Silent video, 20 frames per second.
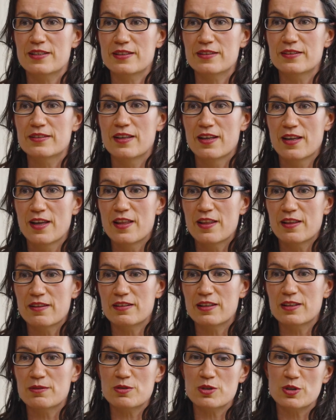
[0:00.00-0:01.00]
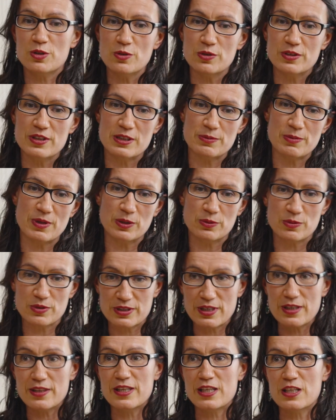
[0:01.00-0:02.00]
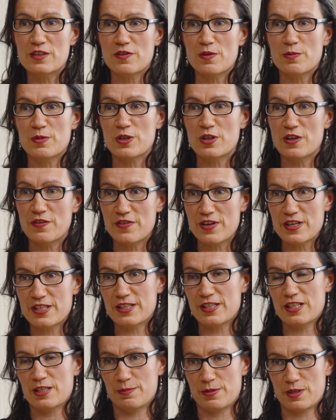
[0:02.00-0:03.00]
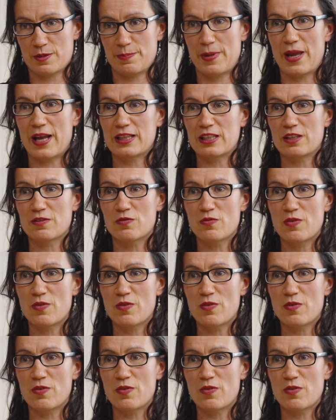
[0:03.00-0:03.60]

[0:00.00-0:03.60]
And it was good as well to see things from the university's perspective,